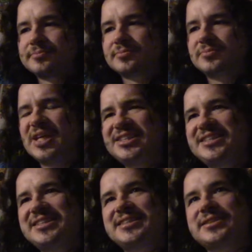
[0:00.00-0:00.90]
Next
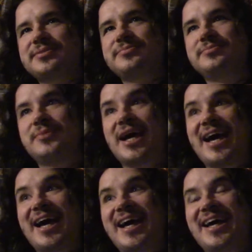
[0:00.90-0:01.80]
is...
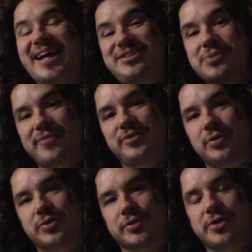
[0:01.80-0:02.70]
I do have to
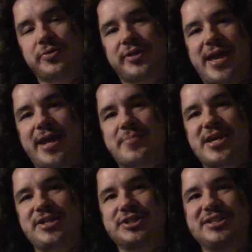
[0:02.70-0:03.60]
agree with the
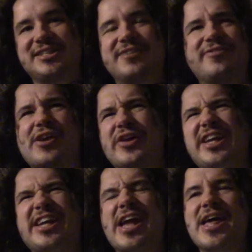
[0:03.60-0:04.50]
animations. They're
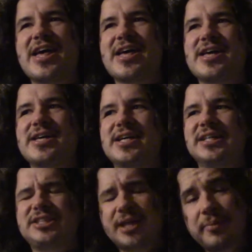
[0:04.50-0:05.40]
very...
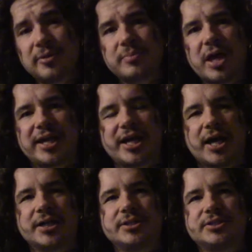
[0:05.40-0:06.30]
Some of
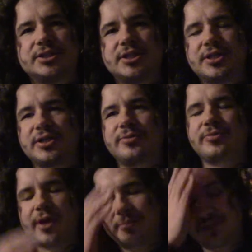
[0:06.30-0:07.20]

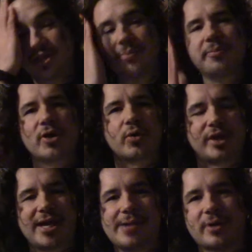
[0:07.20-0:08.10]
them, some of them are
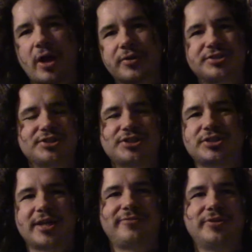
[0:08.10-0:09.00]
okay, but others are just,
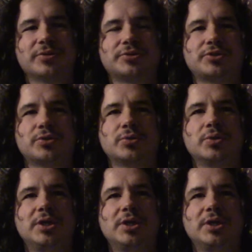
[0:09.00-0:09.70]
feel so